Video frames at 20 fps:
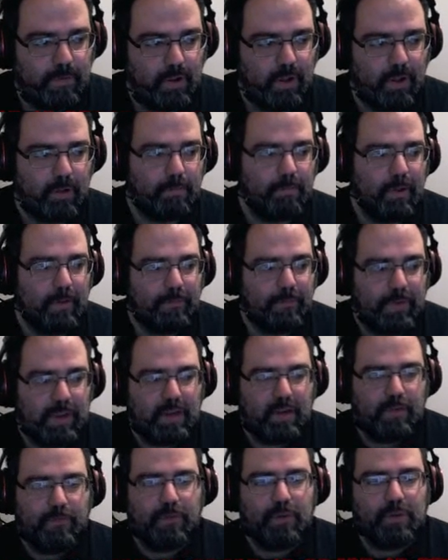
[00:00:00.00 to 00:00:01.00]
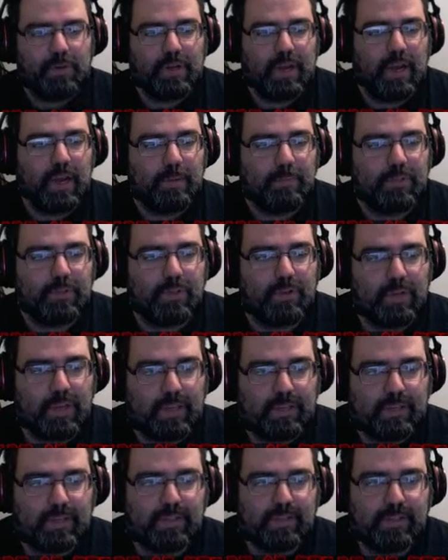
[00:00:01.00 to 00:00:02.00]
You know, I'll, I'll, fight a few times so you
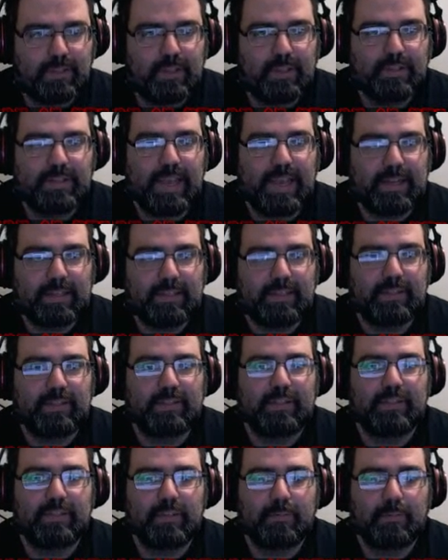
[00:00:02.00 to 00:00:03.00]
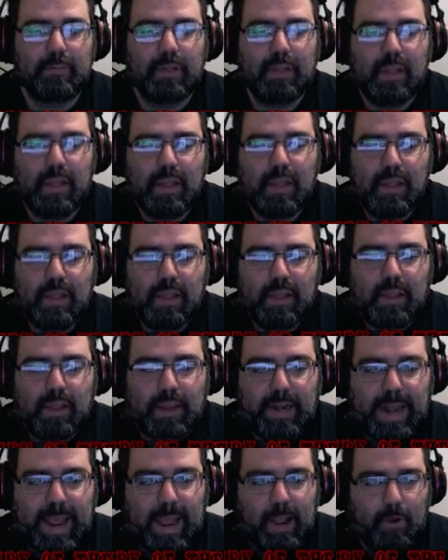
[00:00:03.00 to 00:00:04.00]
guys can see the tactic system
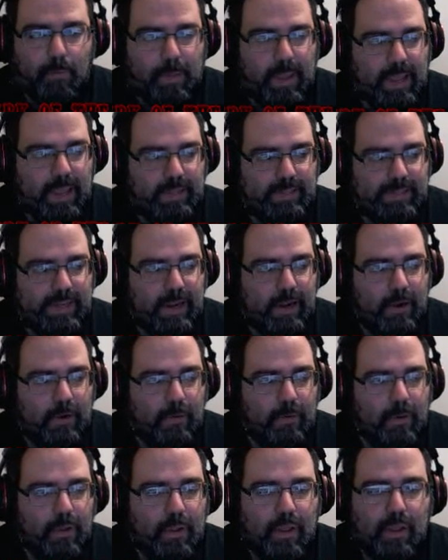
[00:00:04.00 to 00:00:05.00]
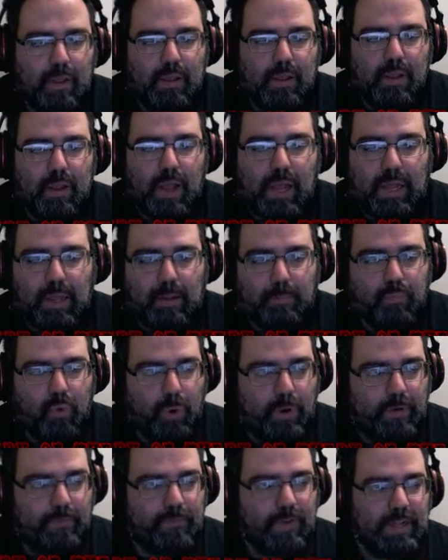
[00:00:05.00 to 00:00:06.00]
and how it pans out. Uh,
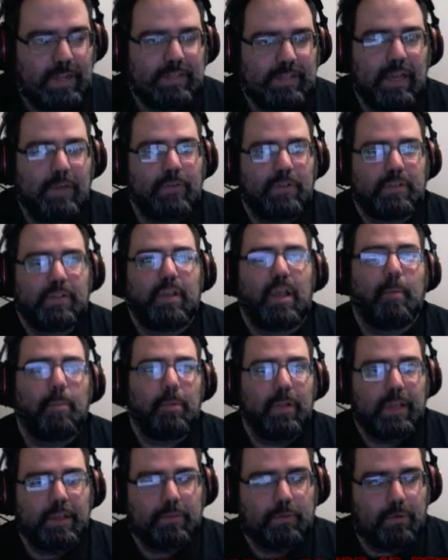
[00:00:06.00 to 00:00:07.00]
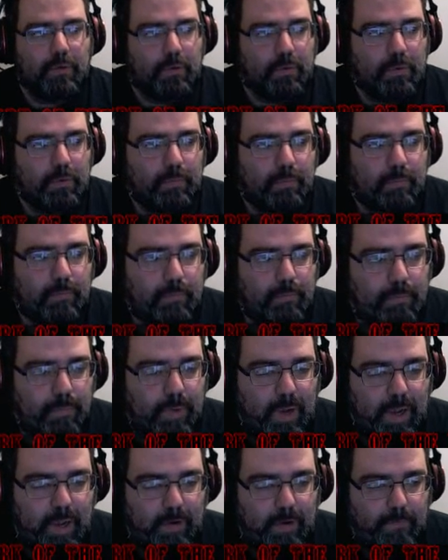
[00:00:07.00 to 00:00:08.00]
important fights, obviously, I'll play through.
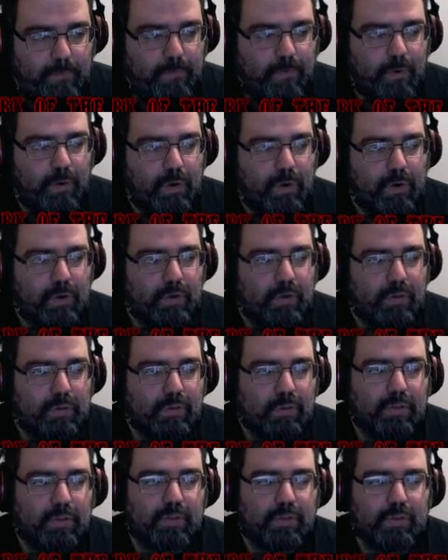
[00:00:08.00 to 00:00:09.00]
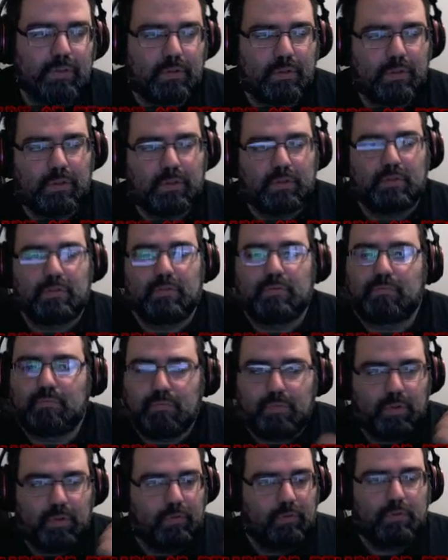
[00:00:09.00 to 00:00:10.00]
But for just the,
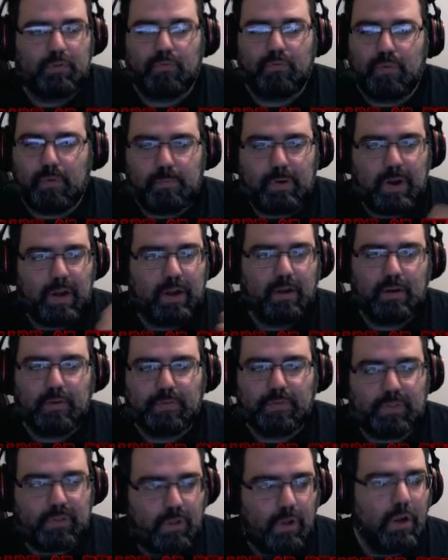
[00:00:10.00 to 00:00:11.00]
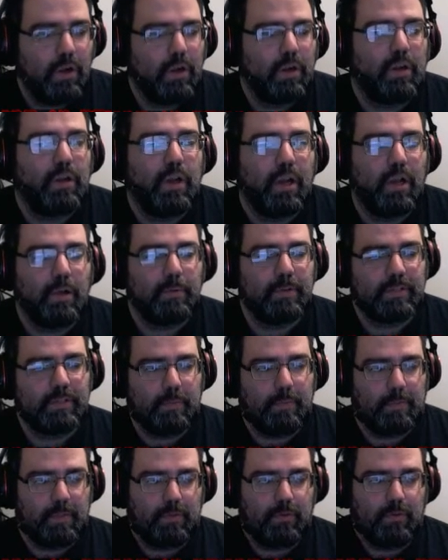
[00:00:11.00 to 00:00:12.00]
the, the repetitive slog, I'll be
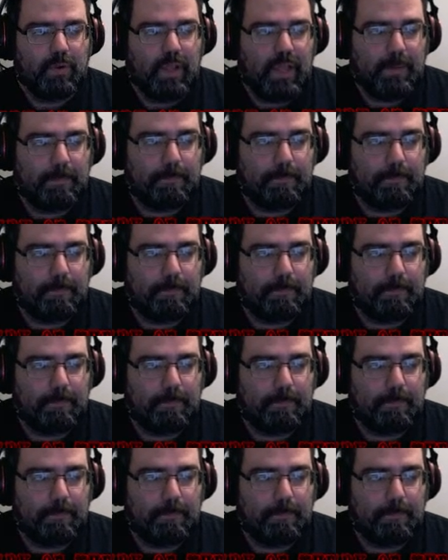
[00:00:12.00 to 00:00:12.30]
skipping through a lot.